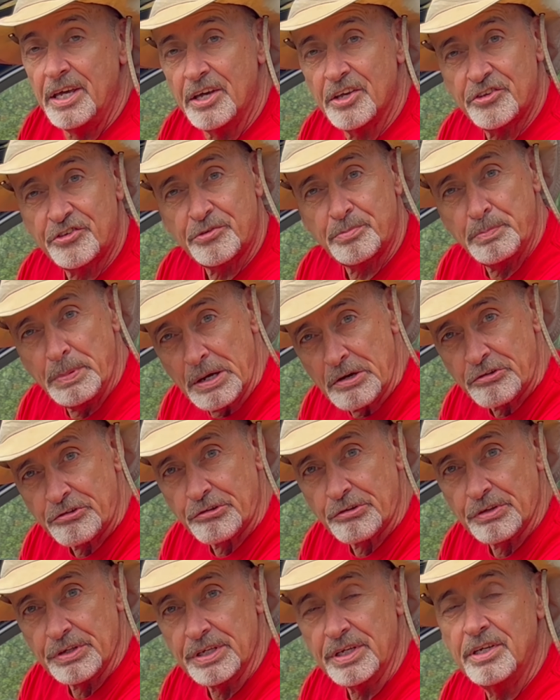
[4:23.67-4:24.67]

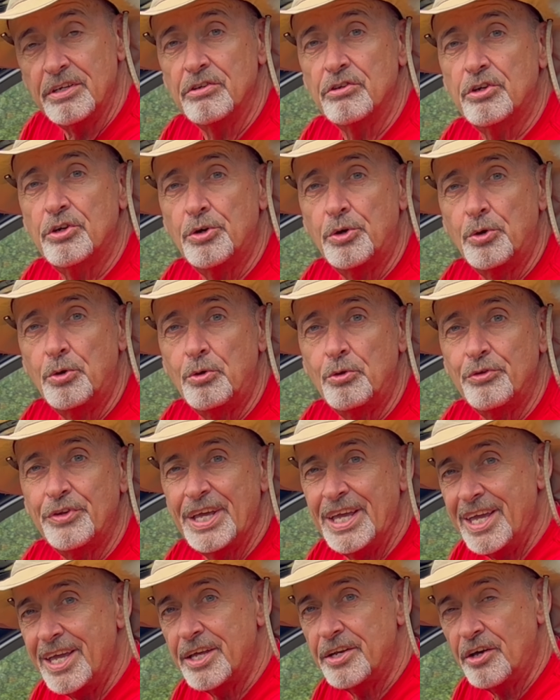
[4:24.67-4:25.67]
especially in cold
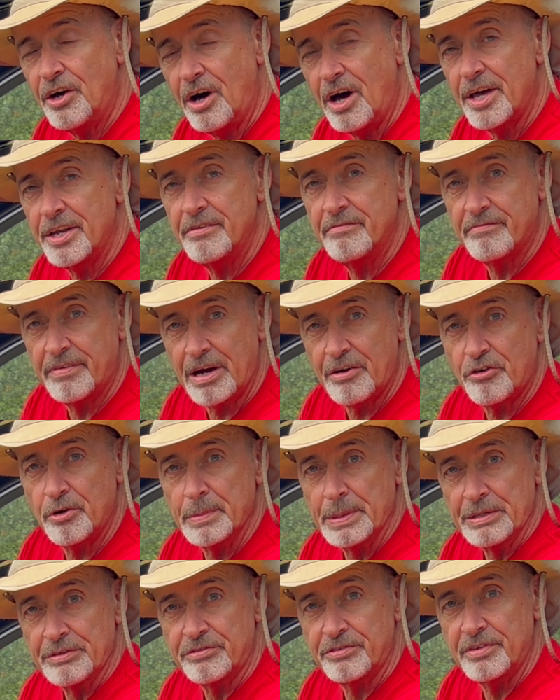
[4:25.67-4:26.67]
and hot
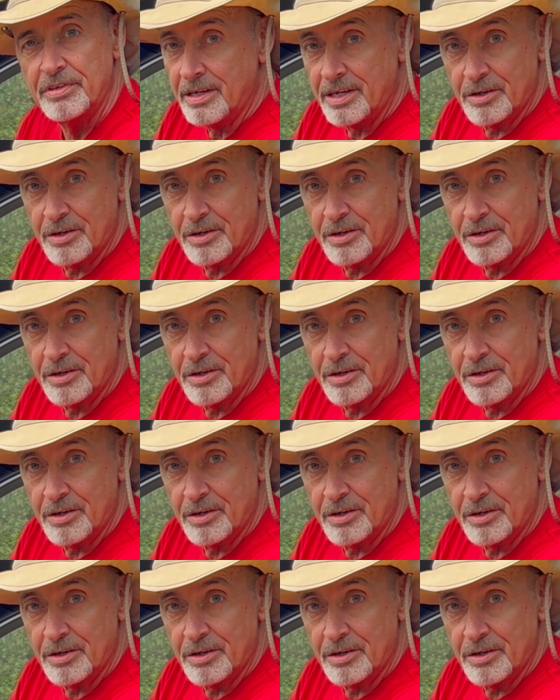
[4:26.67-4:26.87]
environments.